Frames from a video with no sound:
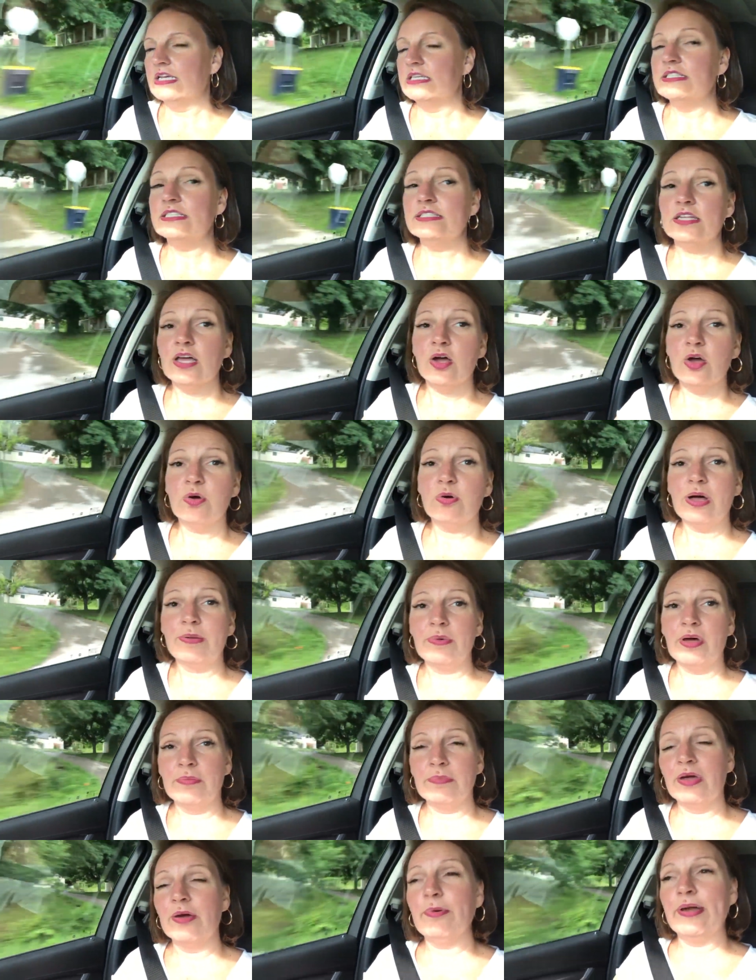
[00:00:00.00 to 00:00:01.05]
So
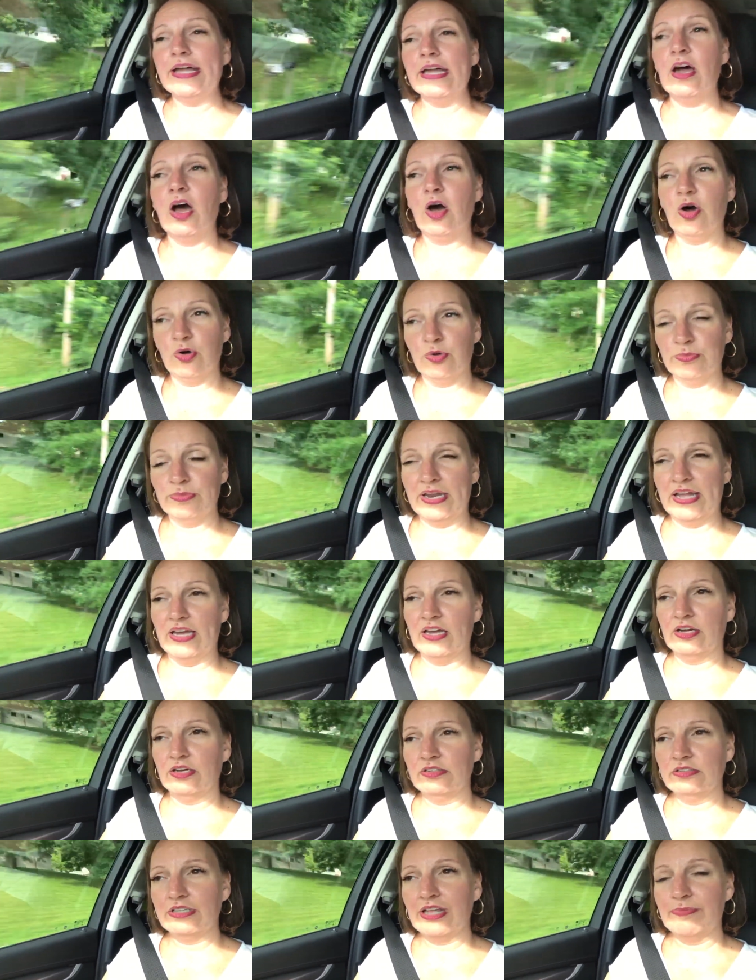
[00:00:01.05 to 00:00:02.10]
I'm on my way home
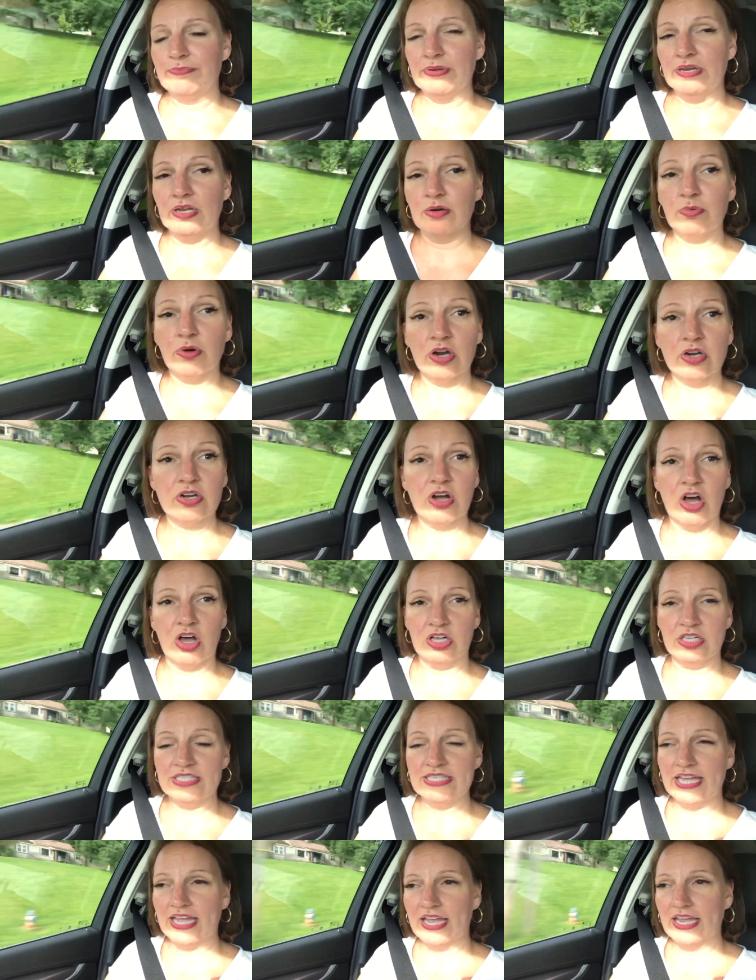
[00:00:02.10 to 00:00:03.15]
now. I've been at work
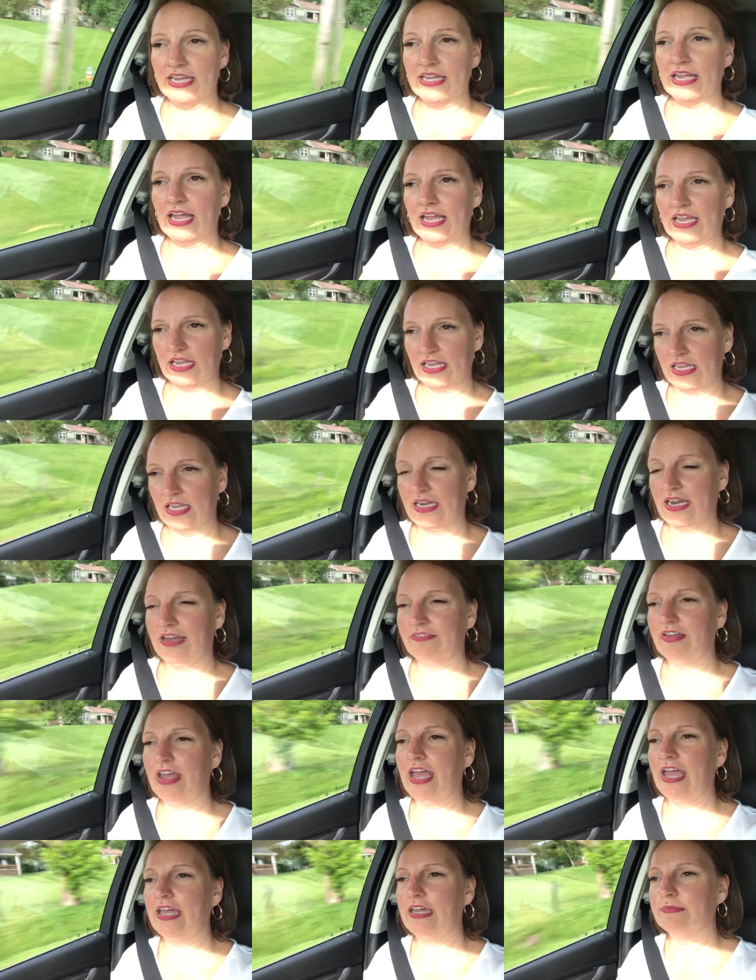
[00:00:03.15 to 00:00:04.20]
all day and
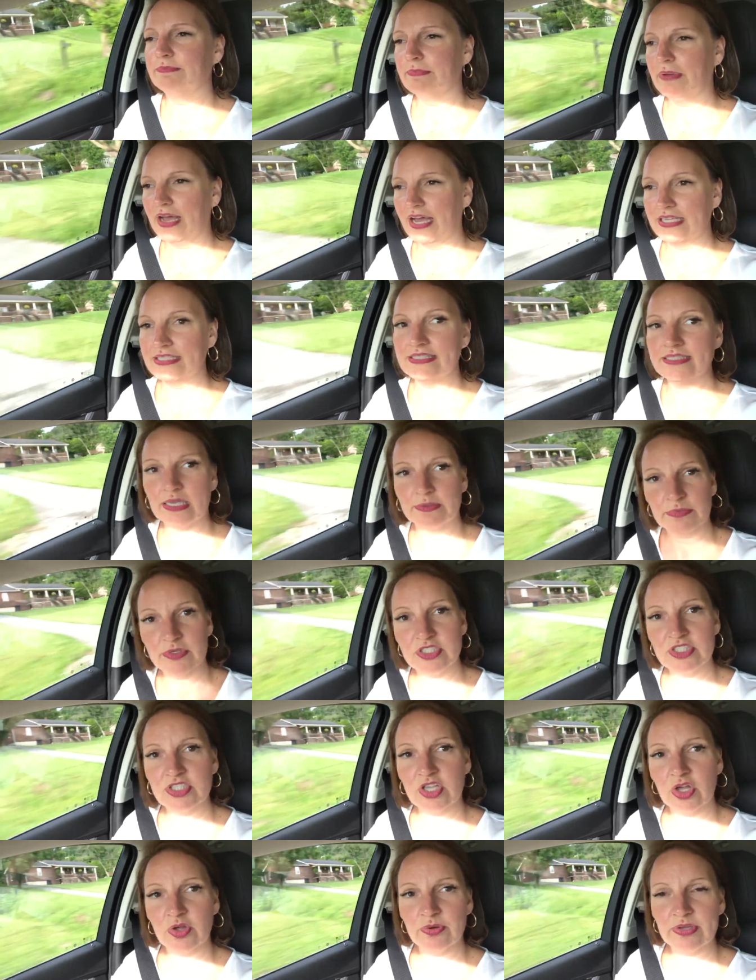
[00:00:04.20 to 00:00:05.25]
I've had my
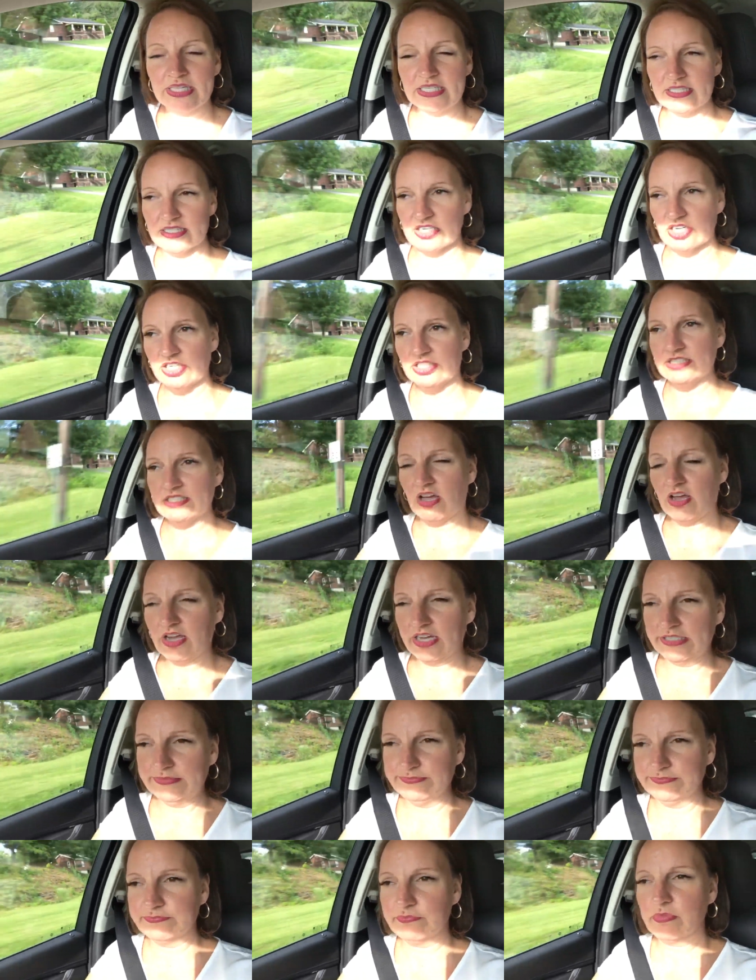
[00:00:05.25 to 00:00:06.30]
summer sole inserts
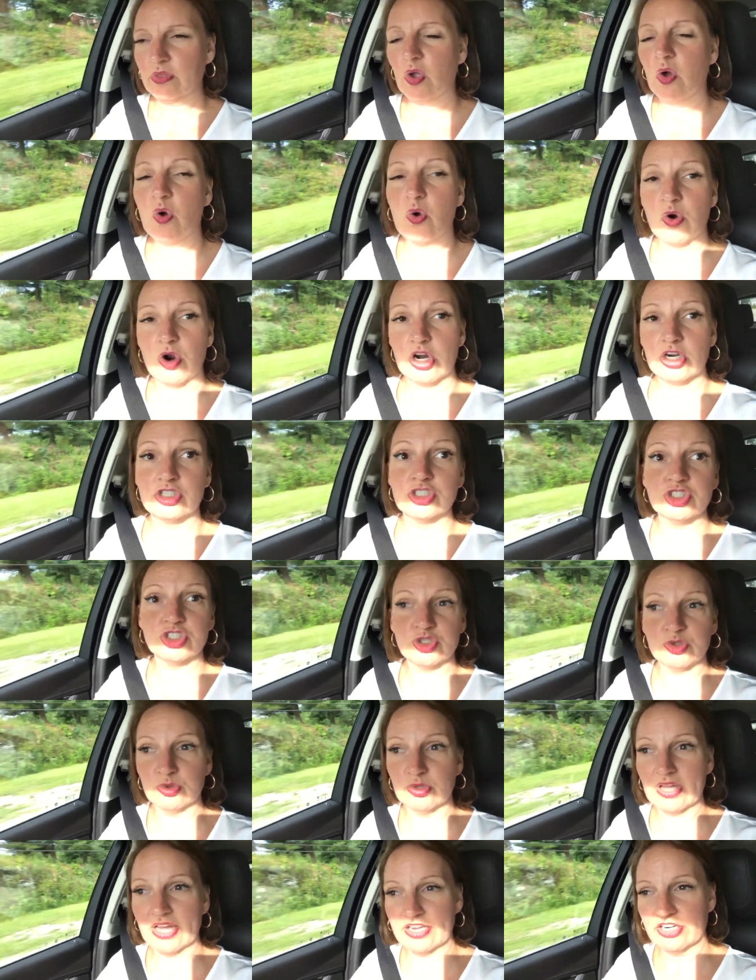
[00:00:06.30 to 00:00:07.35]
on or
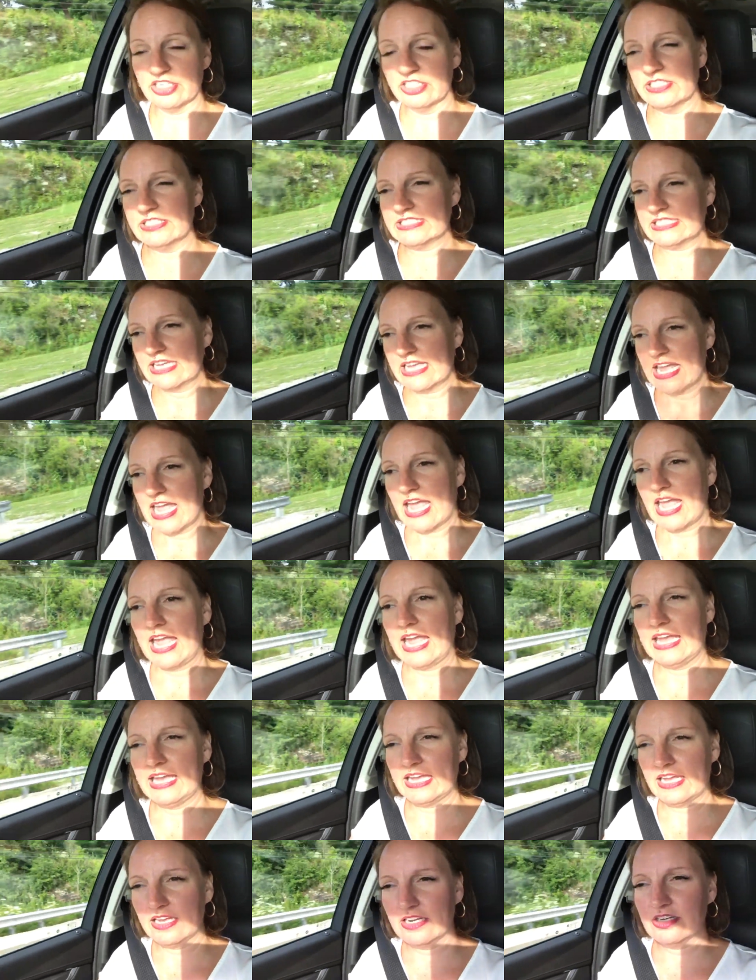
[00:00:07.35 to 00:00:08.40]
shoe liners
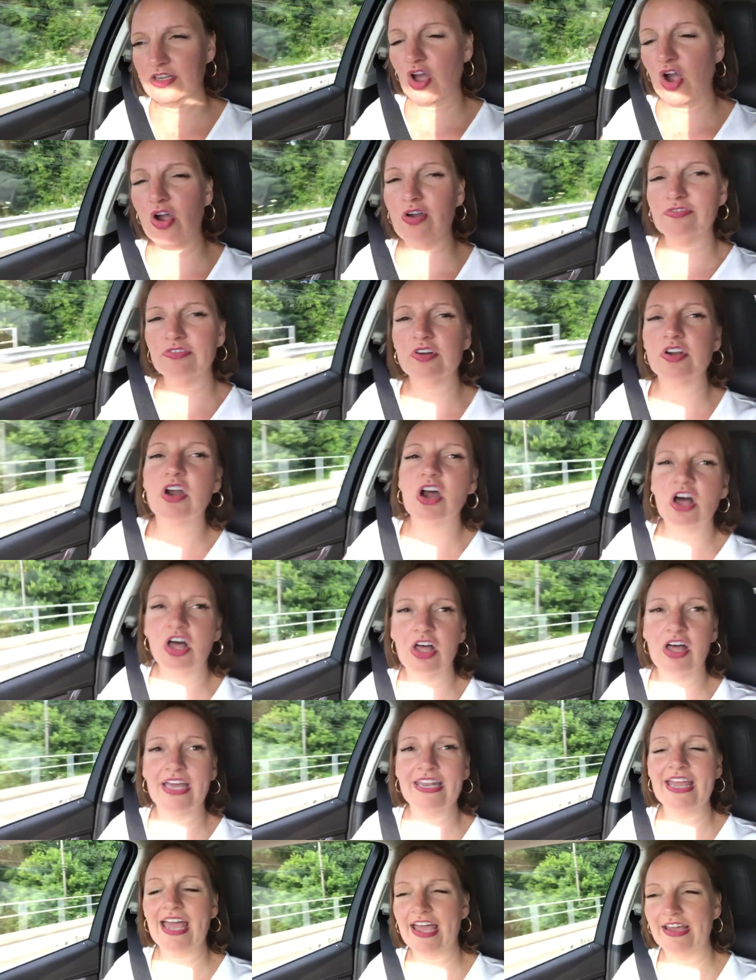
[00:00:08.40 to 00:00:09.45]
and
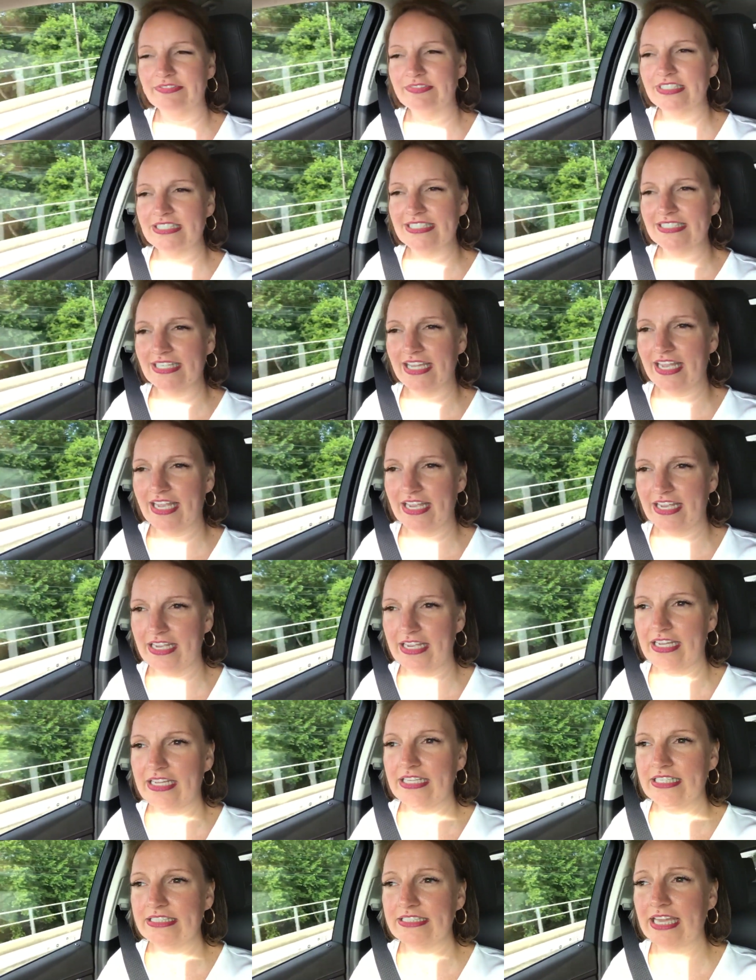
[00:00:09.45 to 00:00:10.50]
overall I'd have to
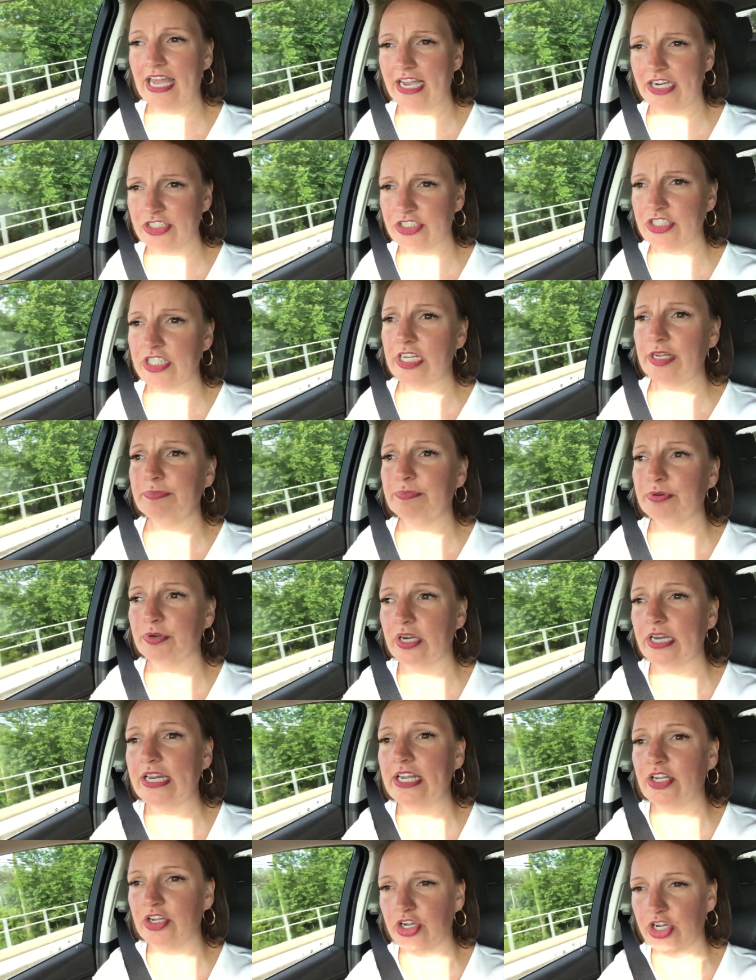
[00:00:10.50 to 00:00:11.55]
say it's actually
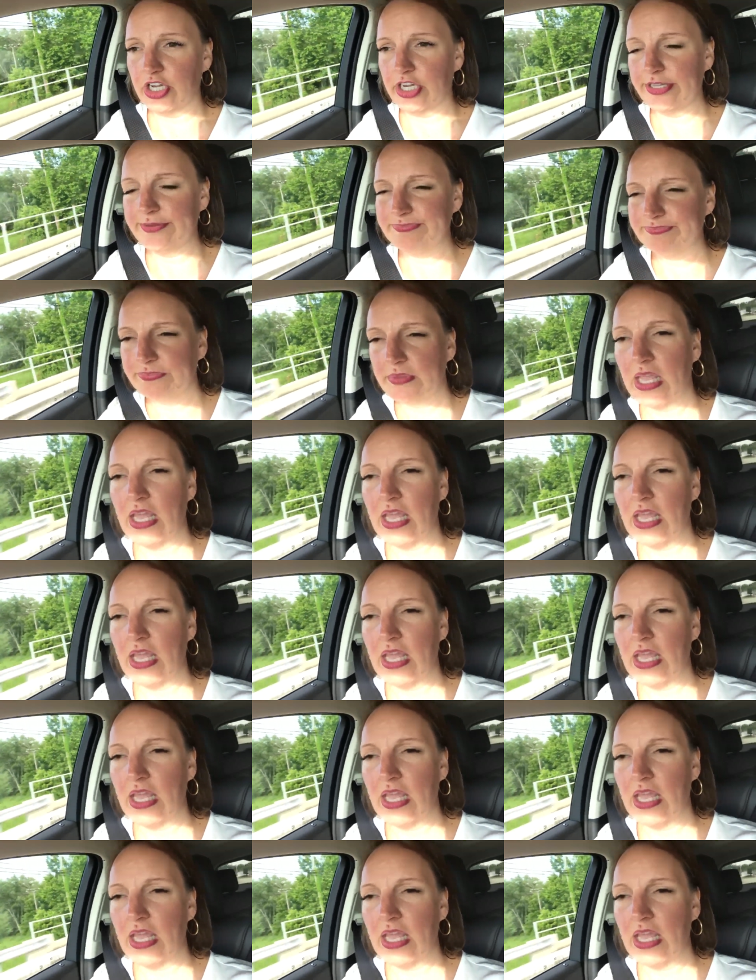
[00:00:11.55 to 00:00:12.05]
pretty good.